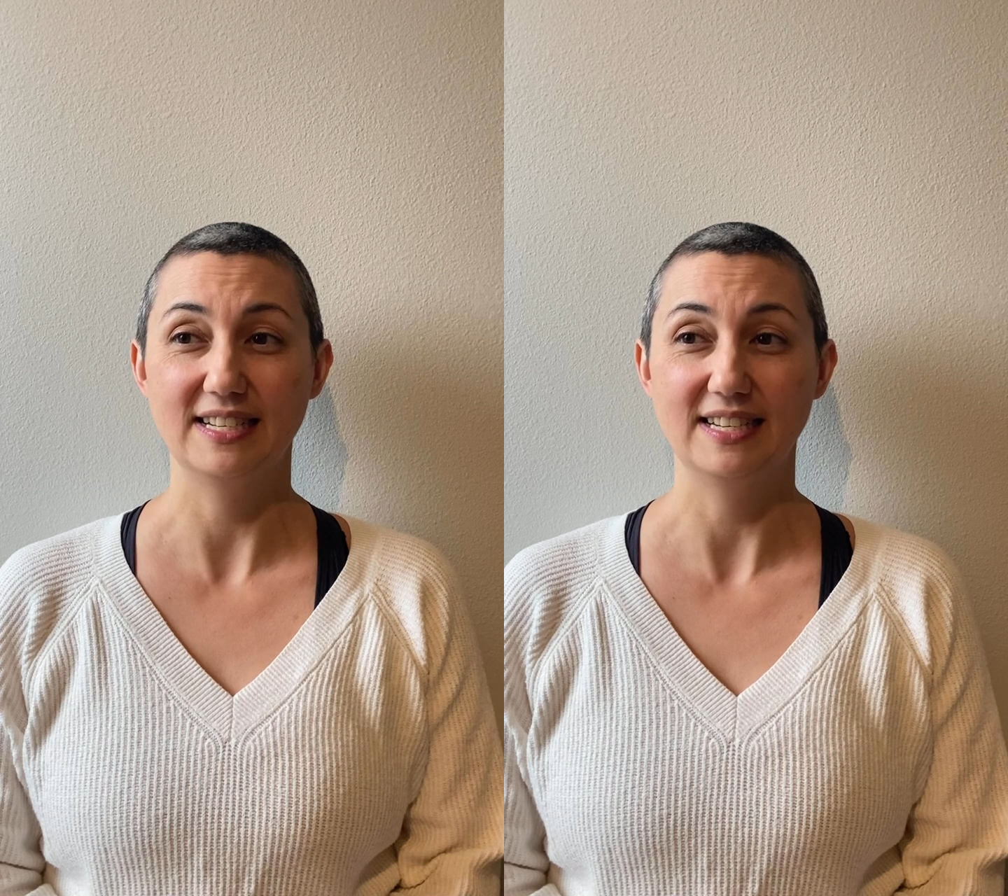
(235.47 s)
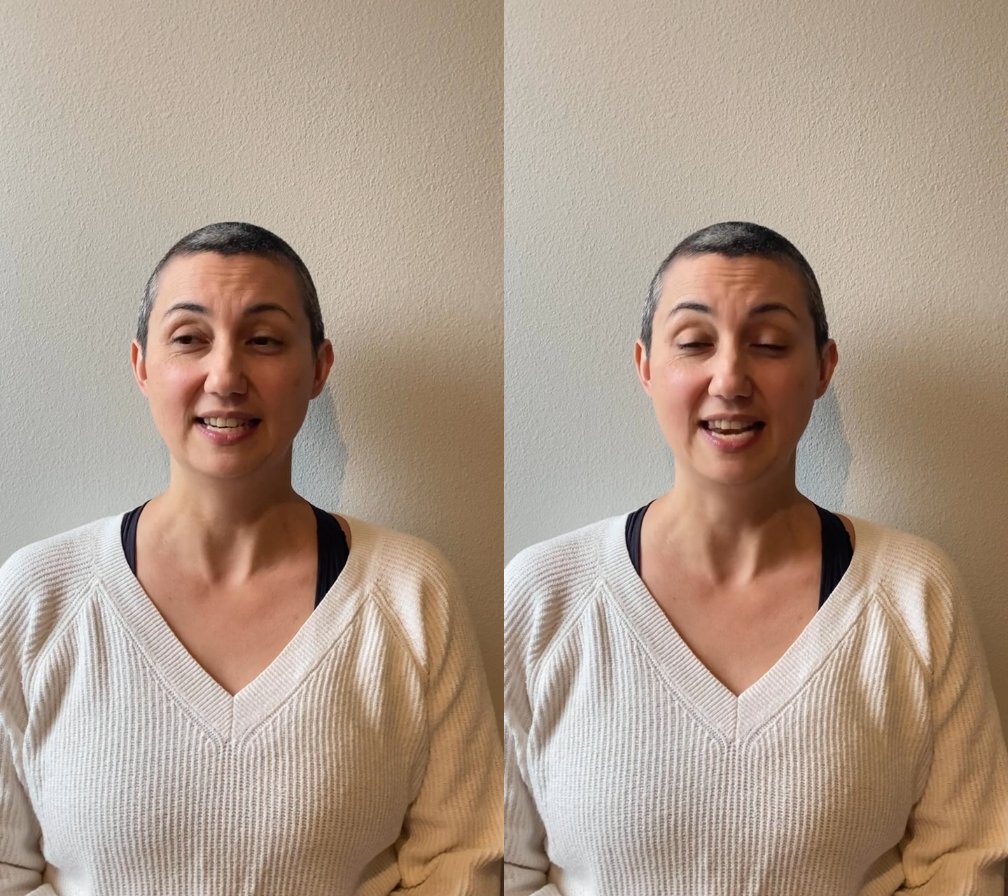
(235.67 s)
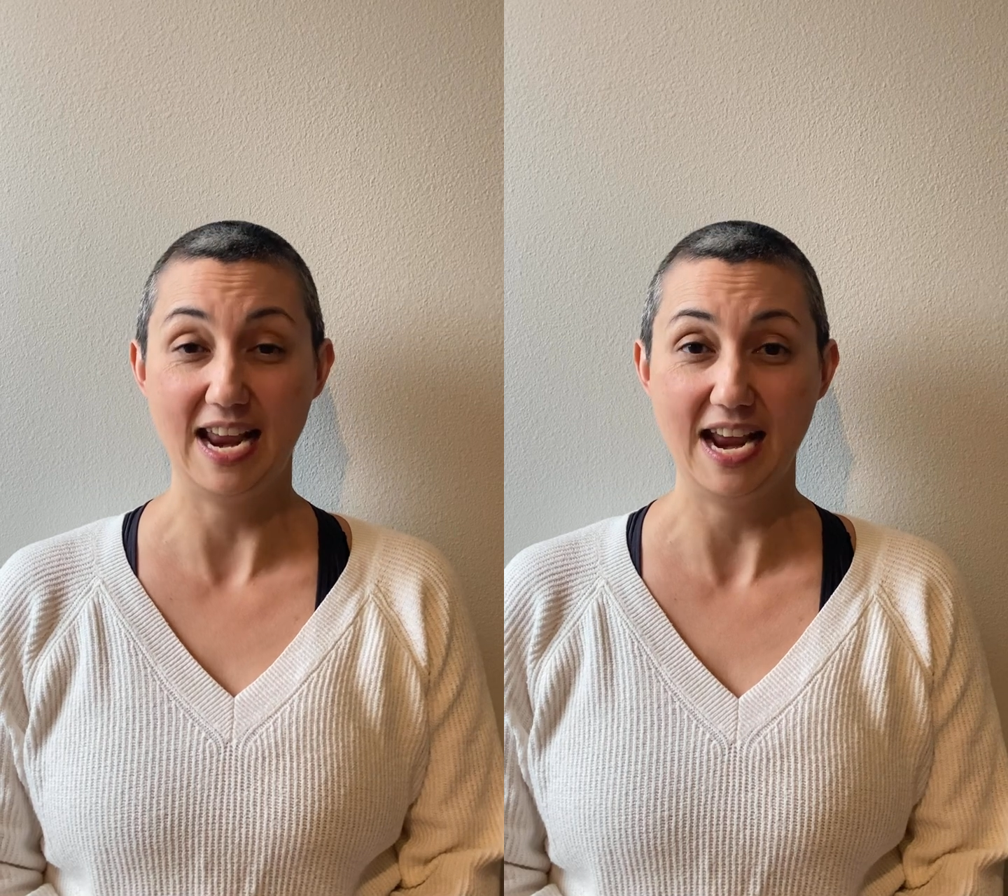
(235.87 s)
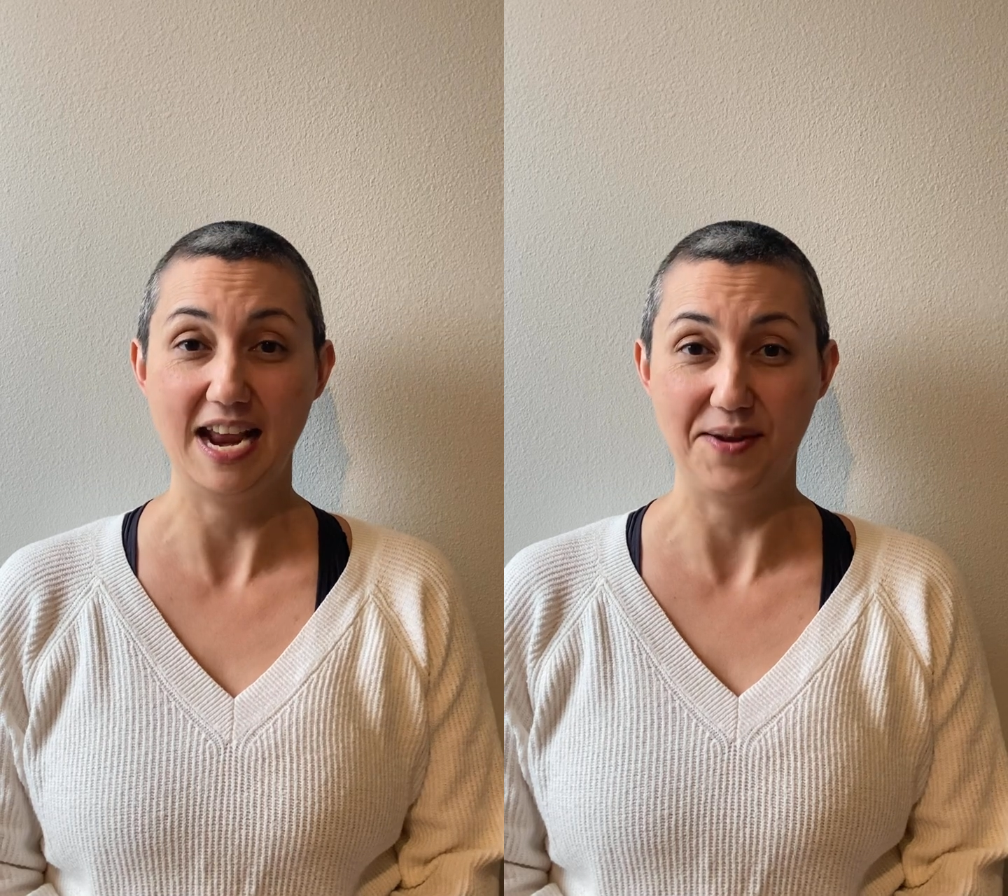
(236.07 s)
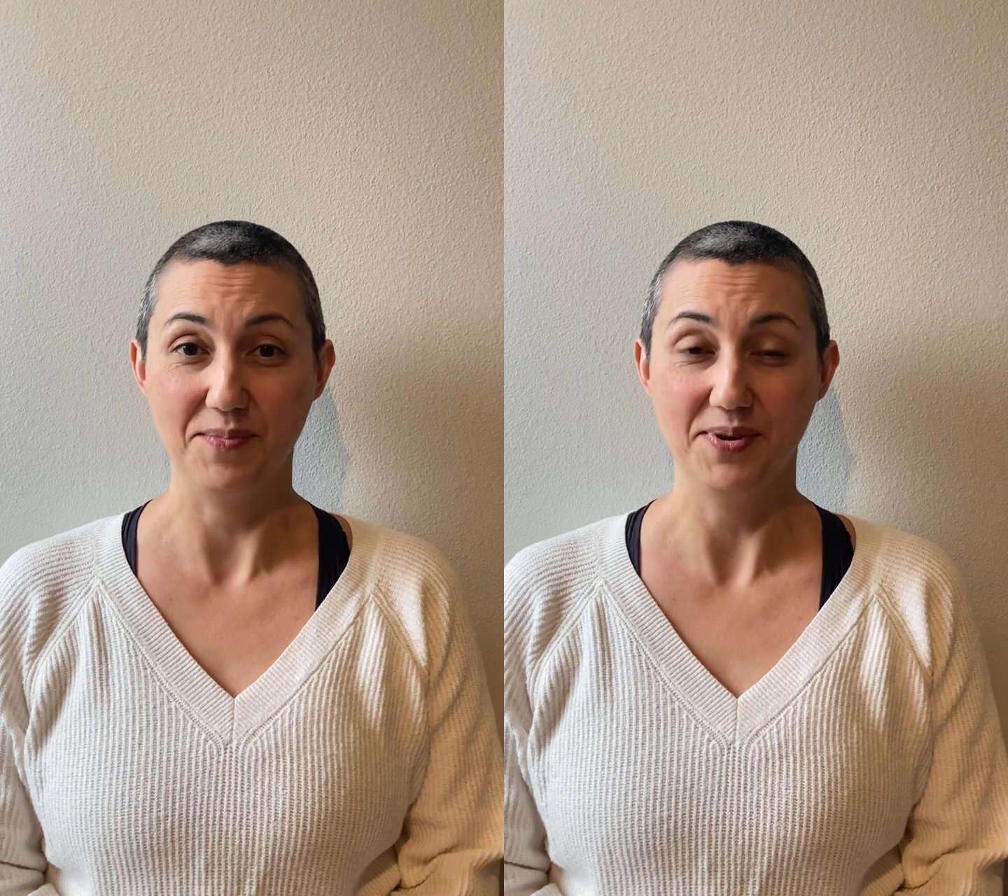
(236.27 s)

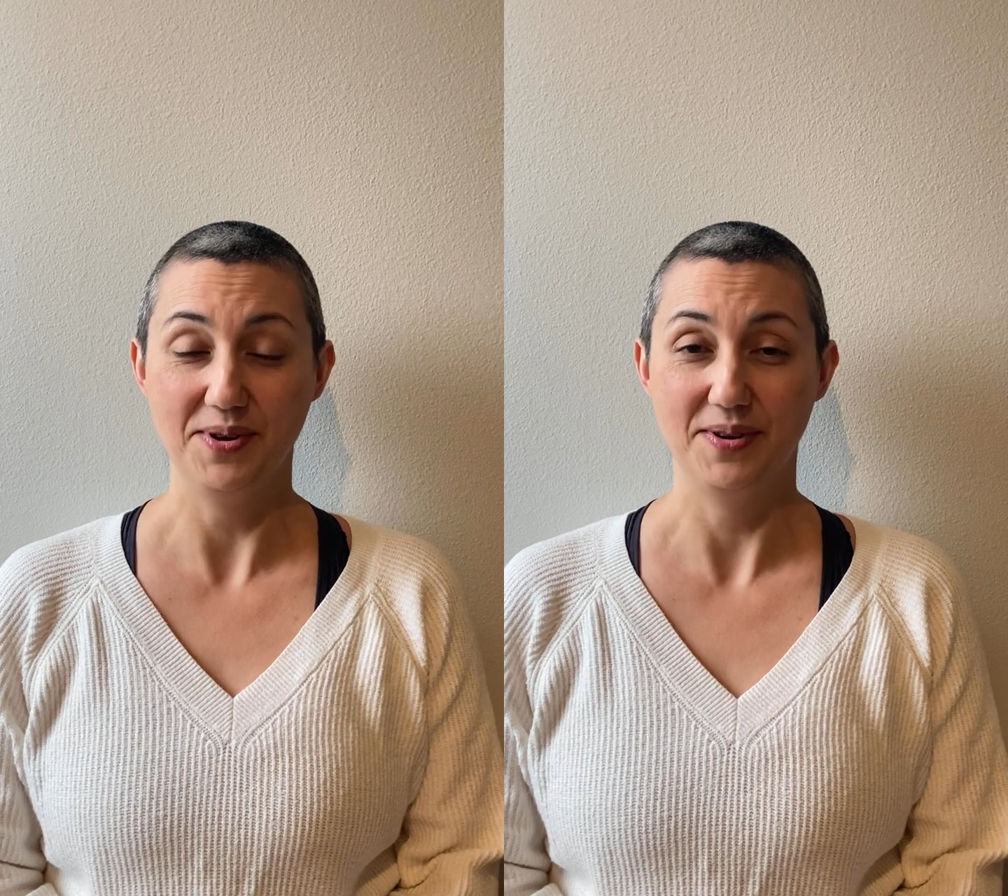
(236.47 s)
name